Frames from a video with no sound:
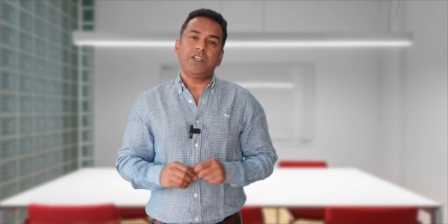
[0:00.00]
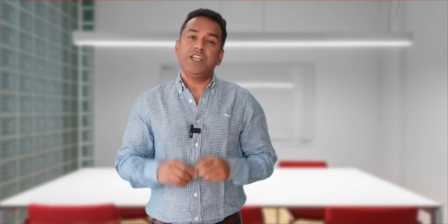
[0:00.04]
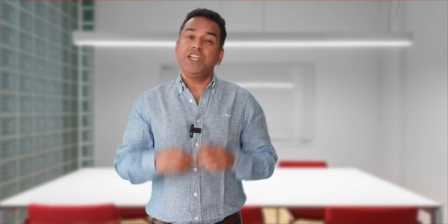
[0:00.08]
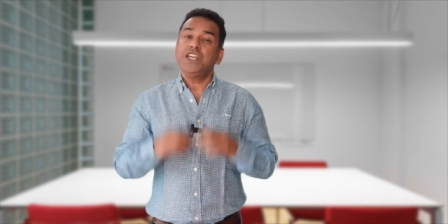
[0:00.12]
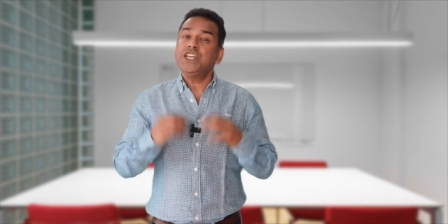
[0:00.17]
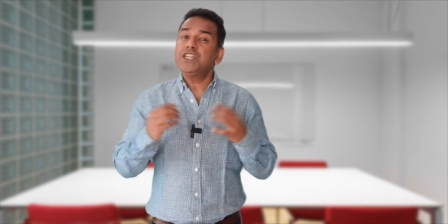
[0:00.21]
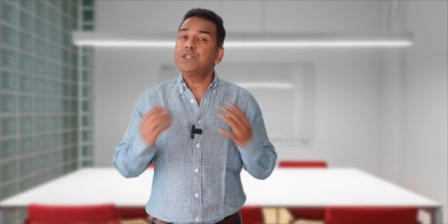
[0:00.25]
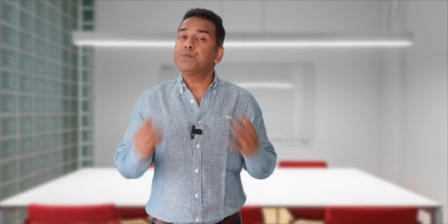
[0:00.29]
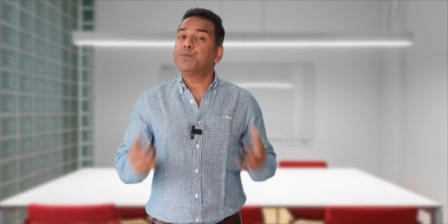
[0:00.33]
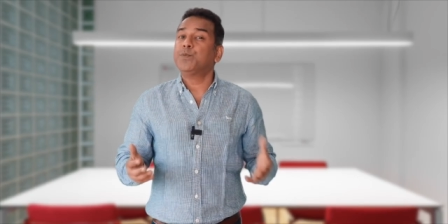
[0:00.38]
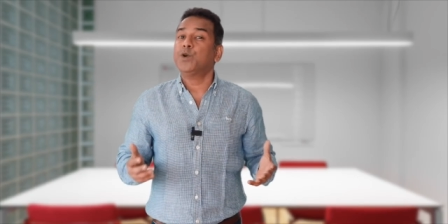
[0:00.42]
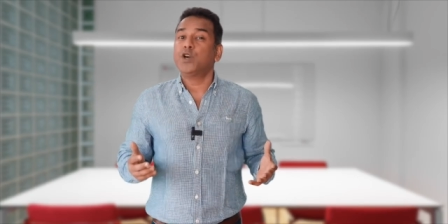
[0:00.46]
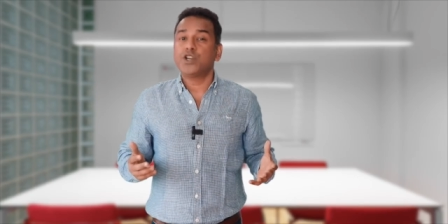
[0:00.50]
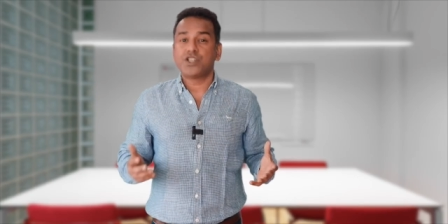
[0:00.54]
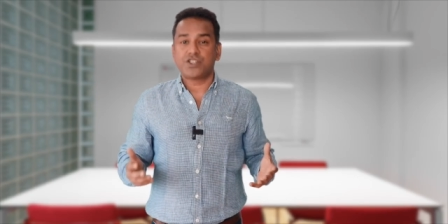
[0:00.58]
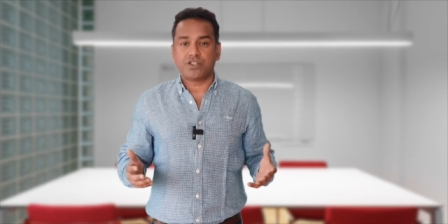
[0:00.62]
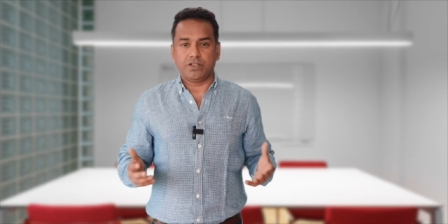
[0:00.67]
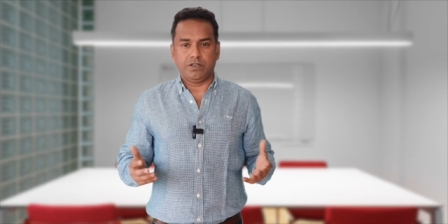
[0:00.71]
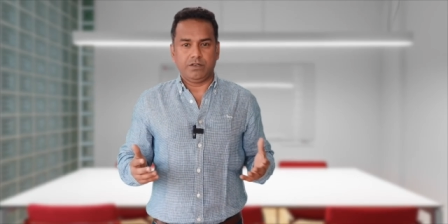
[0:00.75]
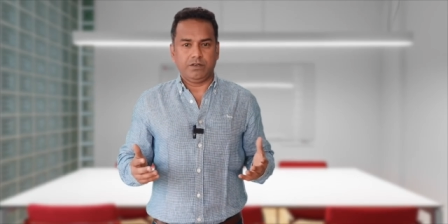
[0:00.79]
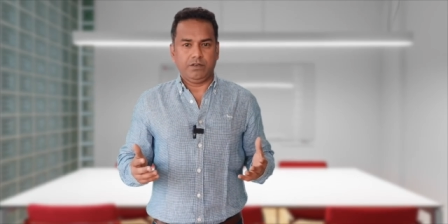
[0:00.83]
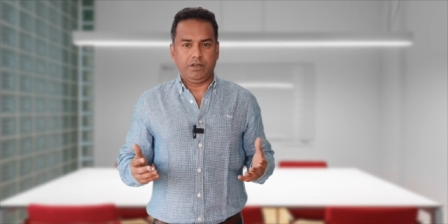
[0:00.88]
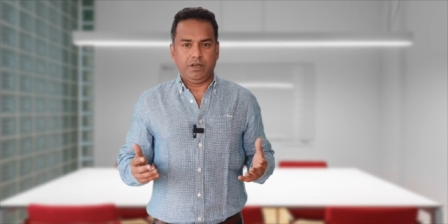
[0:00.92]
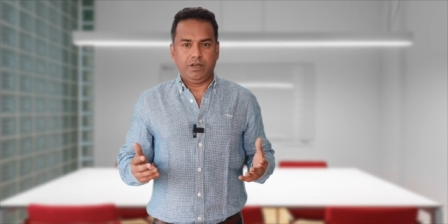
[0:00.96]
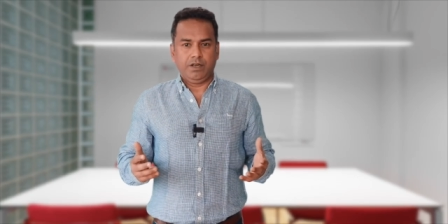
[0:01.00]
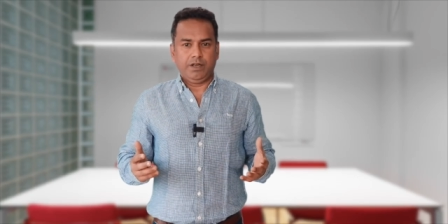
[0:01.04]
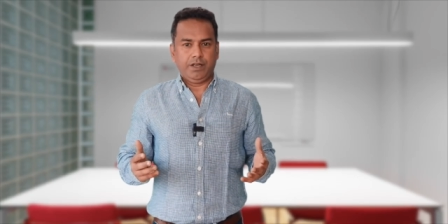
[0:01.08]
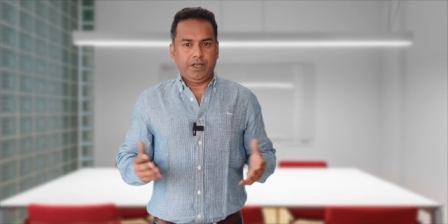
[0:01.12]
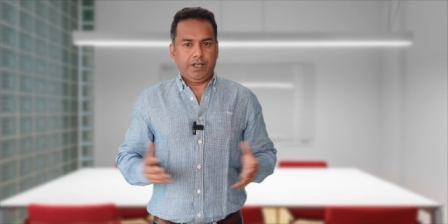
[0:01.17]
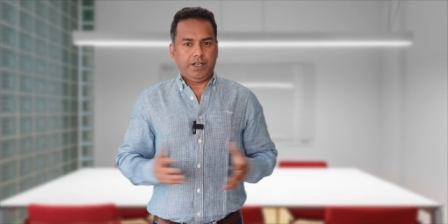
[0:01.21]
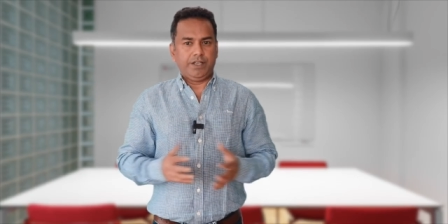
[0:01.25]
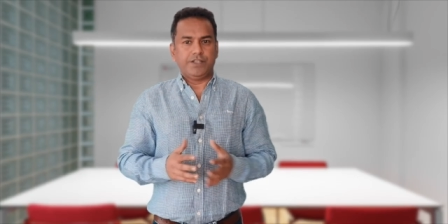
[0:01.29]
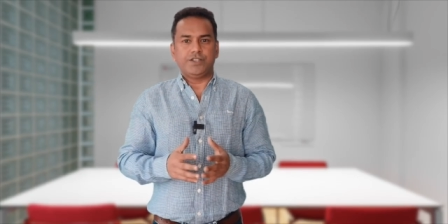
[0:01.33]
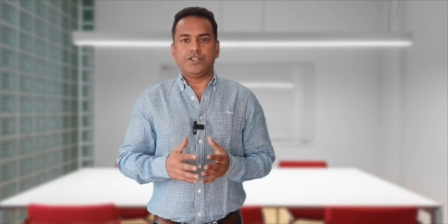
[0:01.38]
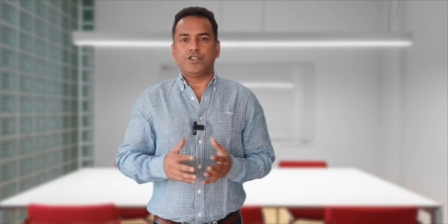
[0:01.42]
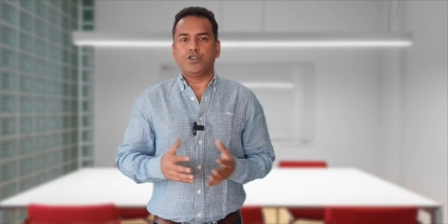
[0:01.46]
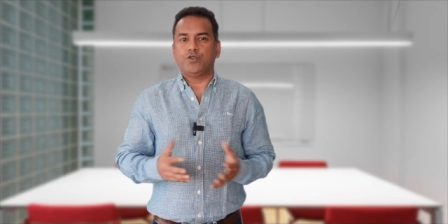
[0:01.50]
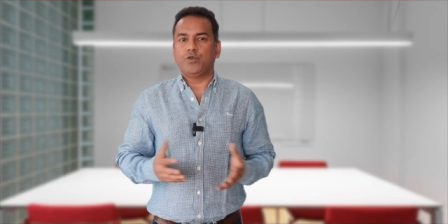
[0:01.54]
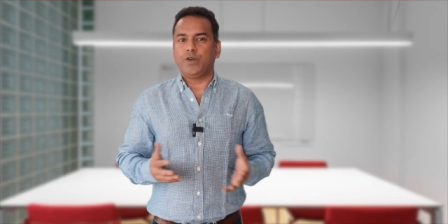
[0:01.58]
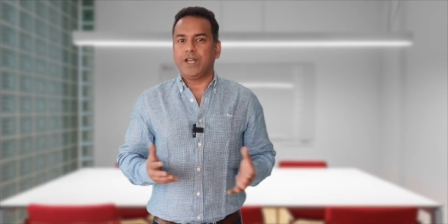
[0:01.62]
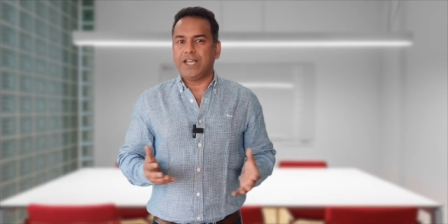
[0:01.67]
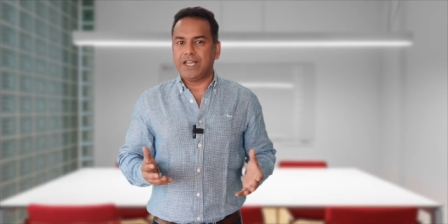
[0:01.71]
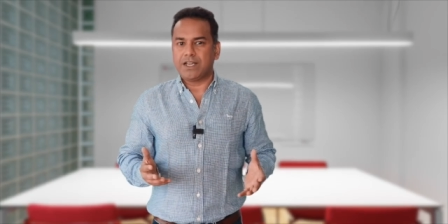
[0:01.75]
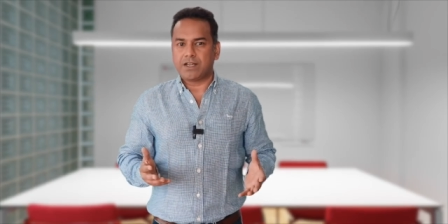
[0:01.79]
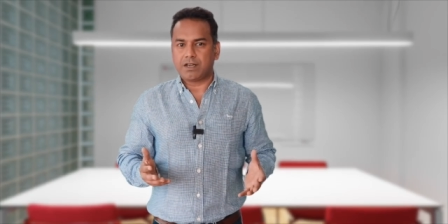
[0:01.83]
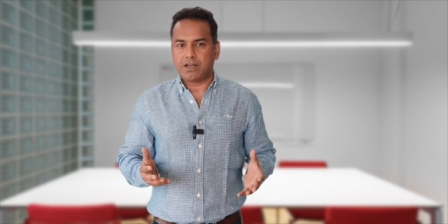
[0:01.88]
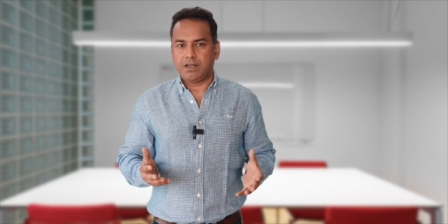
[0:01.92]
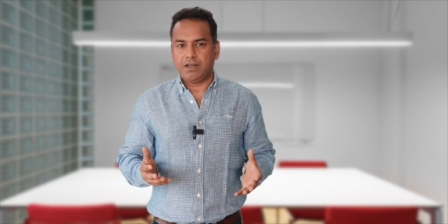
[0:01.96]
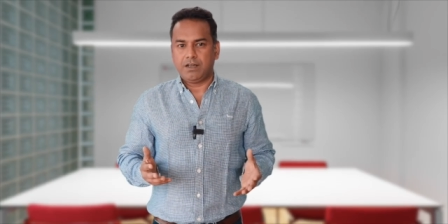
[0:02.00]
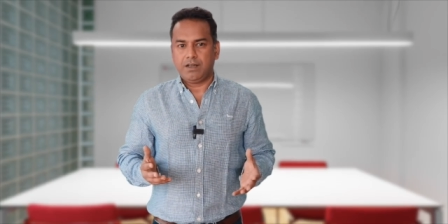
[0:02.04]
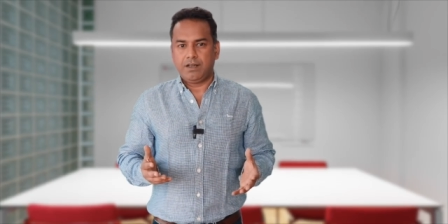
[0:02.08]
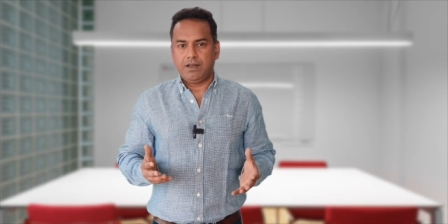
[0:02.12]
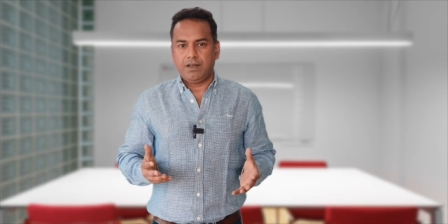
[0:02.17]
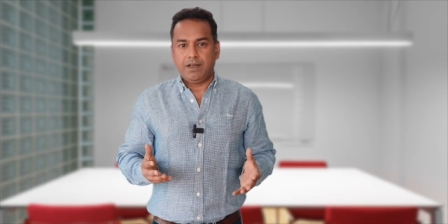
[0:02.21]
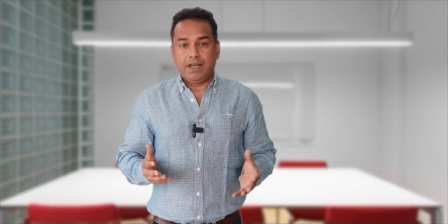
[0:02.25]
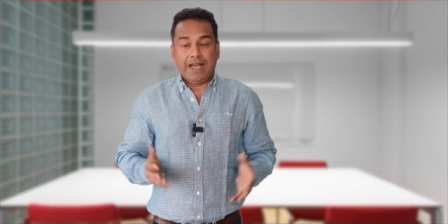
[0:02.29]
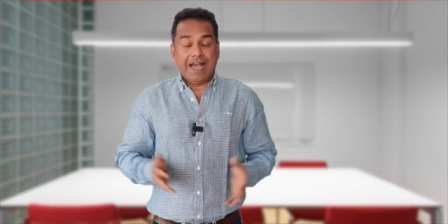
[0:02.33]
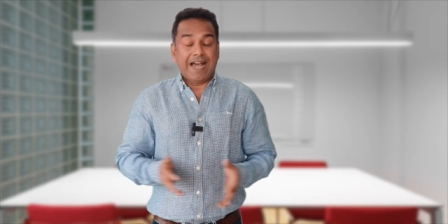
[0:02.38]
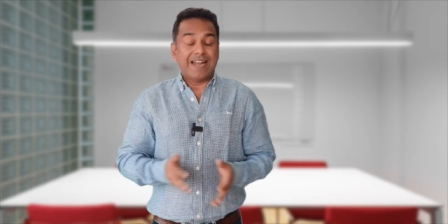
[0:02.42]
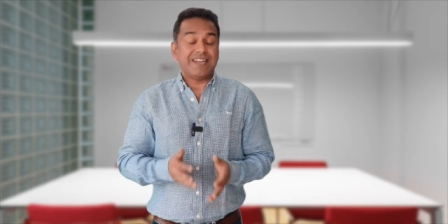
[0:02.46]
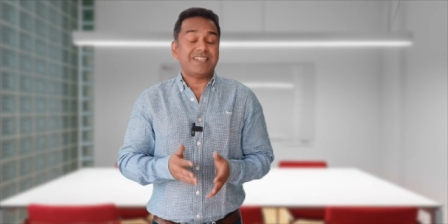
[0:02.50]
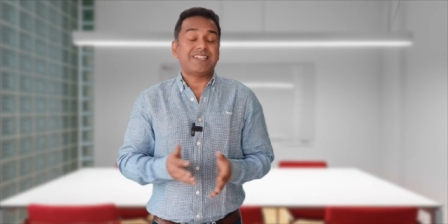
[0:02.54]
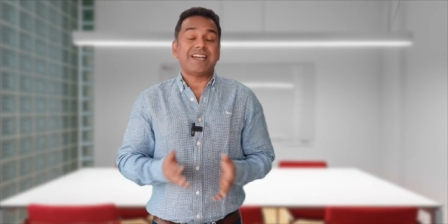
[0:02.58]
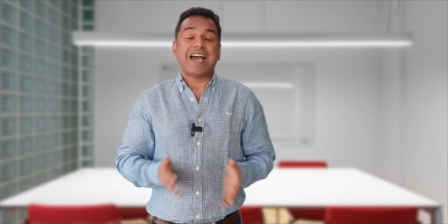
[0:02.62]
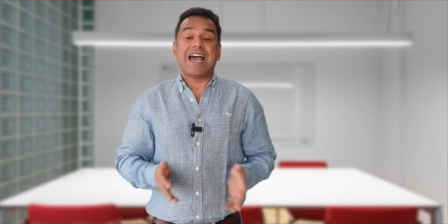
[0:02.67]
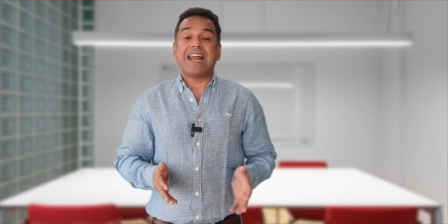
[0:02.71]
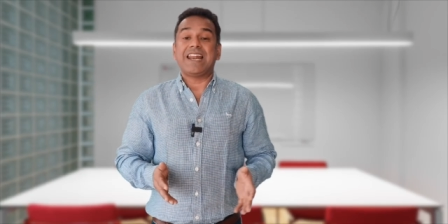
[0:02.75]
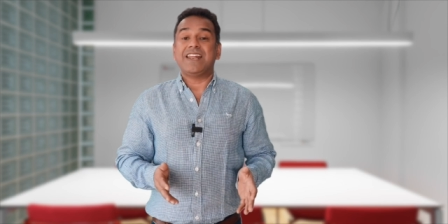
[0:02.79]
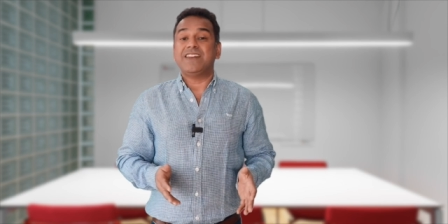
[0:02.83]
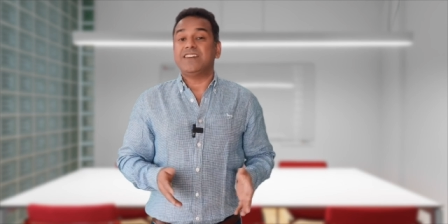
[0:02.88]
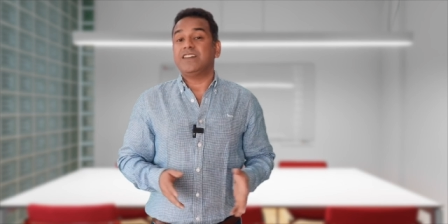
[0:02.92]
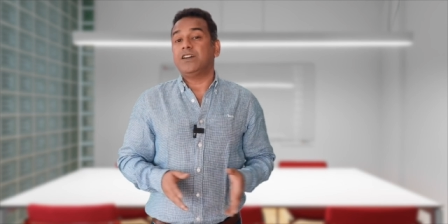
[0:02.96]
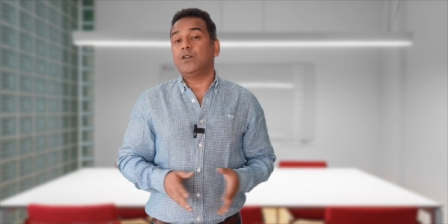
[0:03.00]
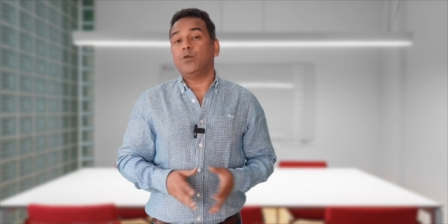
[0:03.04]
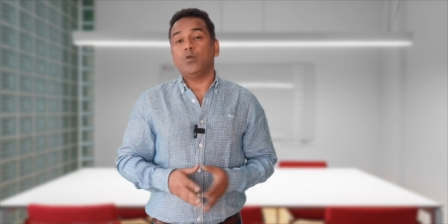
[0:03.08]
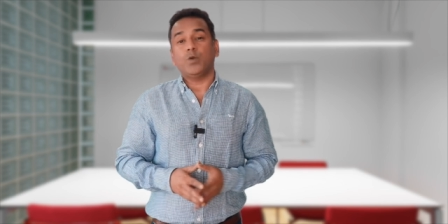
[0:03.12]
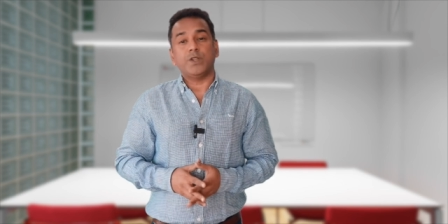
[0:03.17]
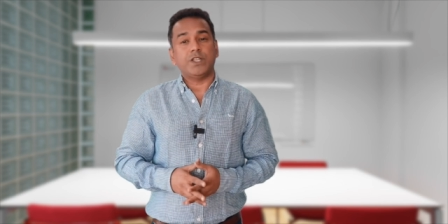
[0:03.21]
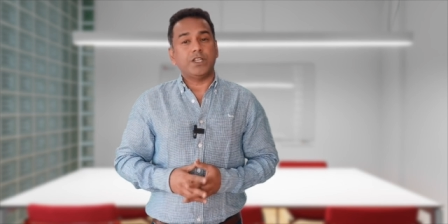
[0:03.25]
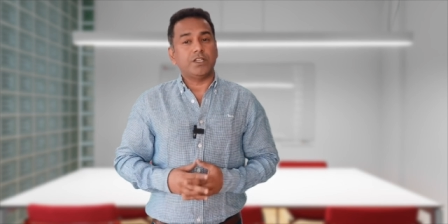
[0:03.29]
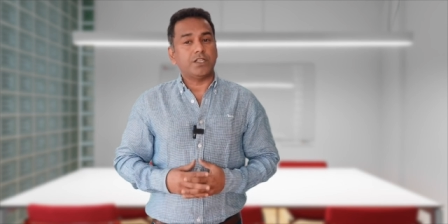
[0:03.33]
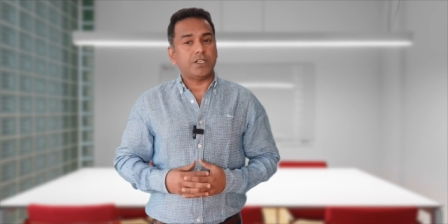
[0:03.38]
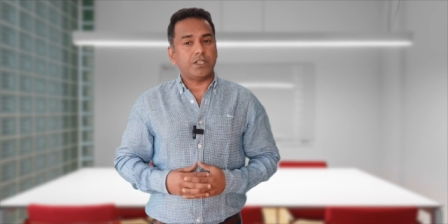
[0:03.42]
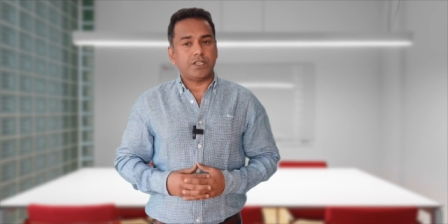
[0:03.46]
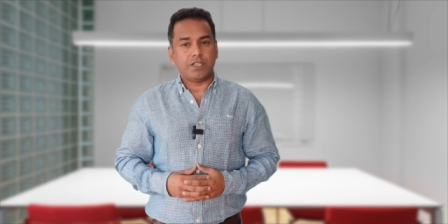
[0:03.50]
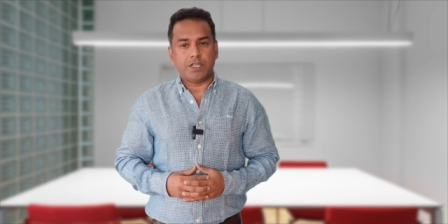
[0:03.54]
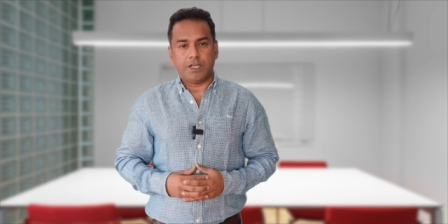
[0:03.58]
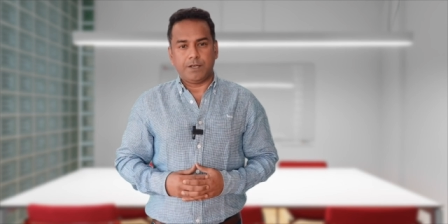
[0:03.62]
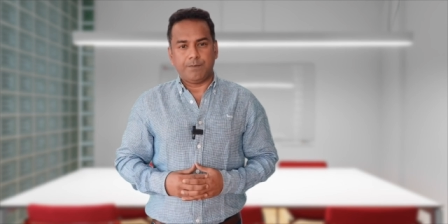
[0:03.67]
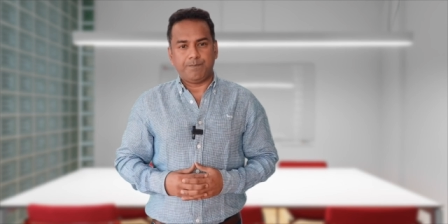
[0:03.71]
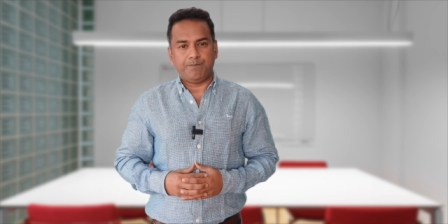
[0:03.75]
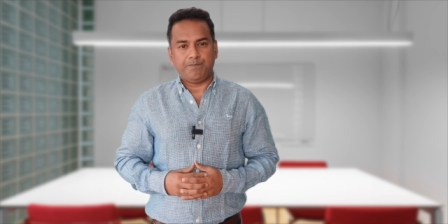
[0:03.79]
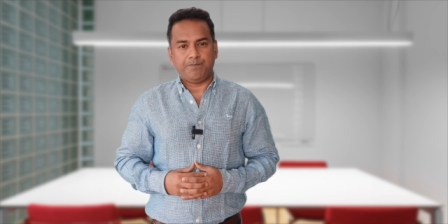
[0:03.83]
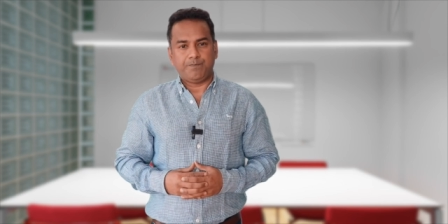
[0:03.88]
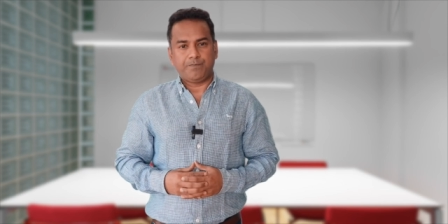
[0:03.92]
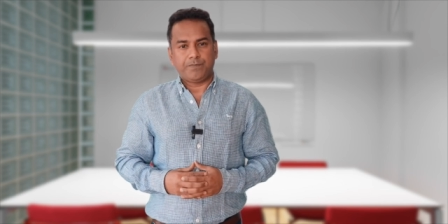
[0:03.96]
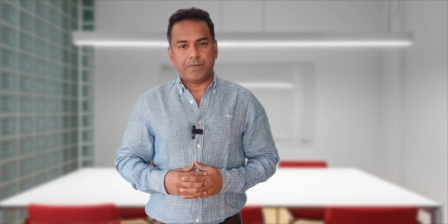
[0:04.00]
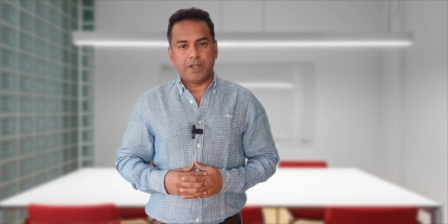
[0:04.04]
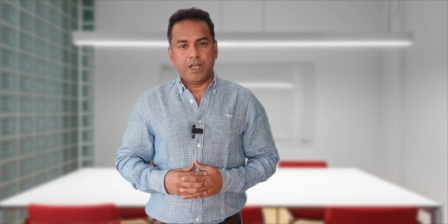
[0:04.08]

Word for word: Each person is unique and talented within the team.